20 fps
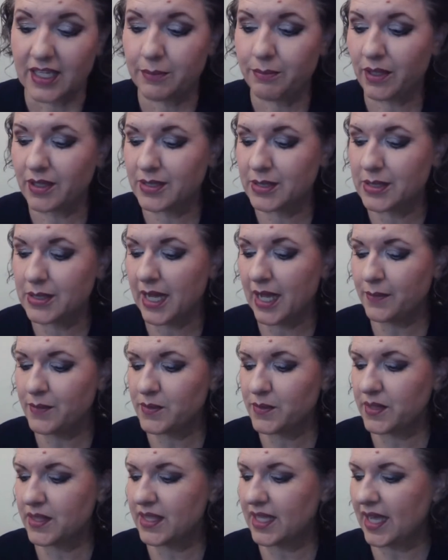on tabs
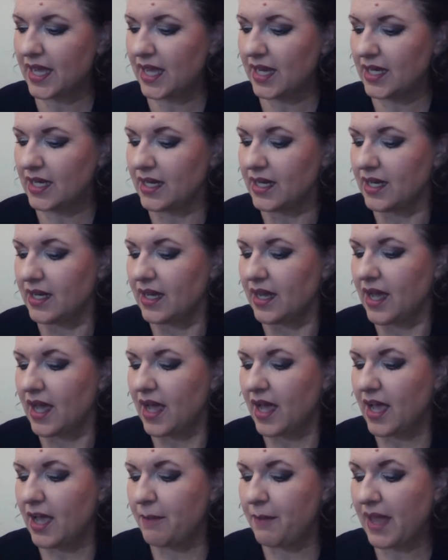with that.
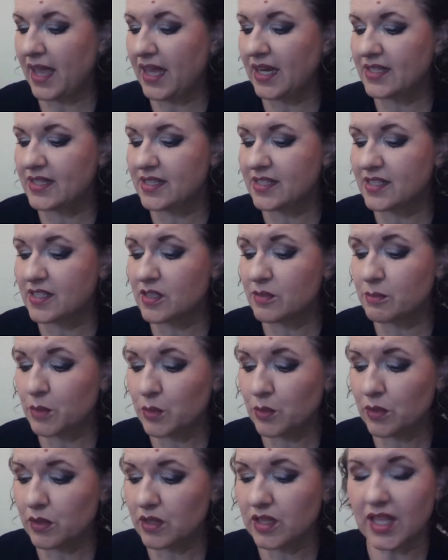And it's a
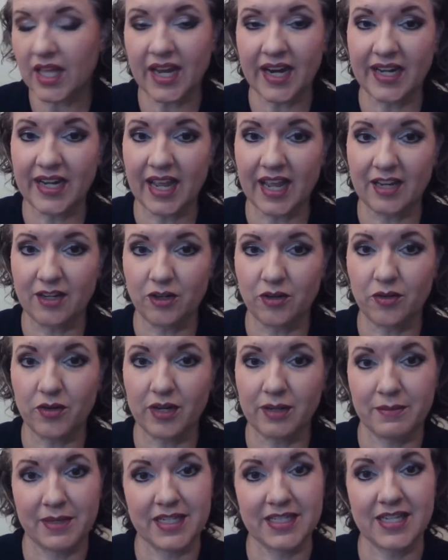smooth glide and
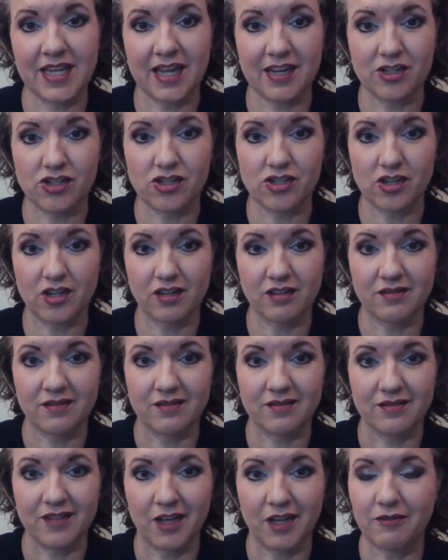creamy texture.
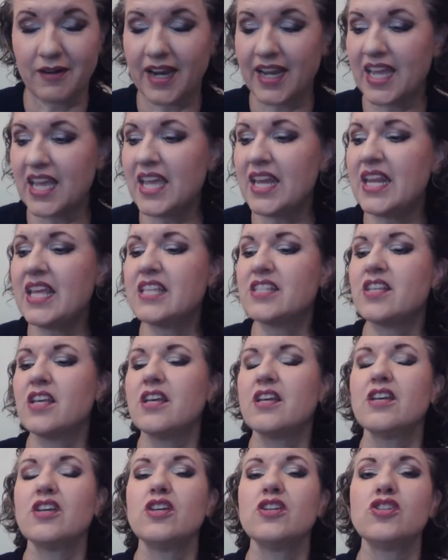All right. It is
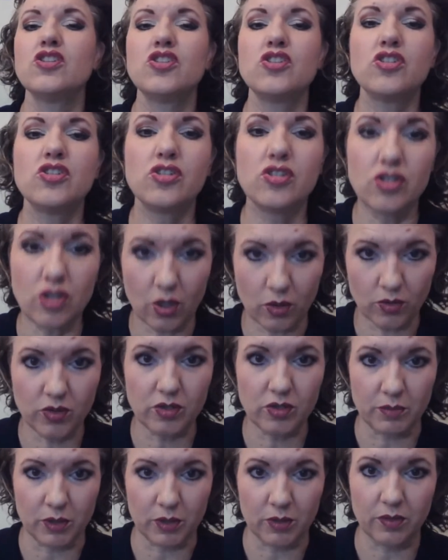so
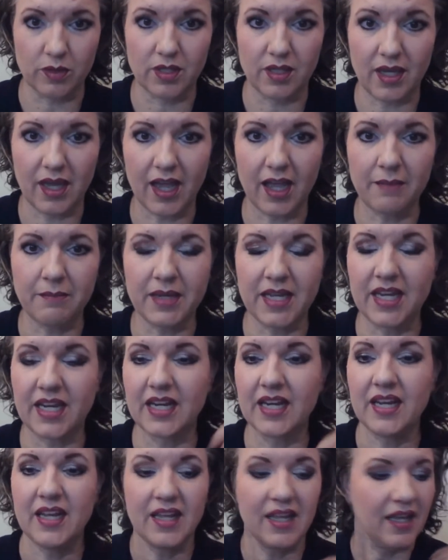smooth. I
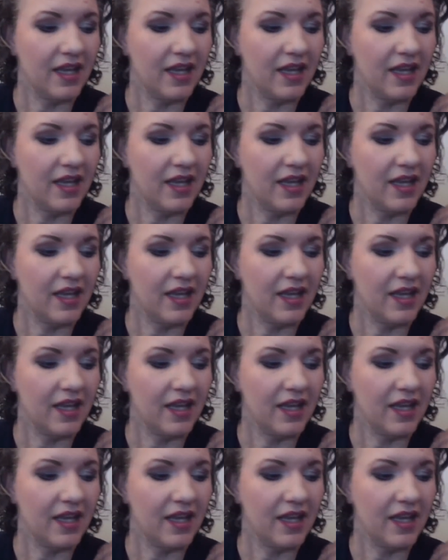mean,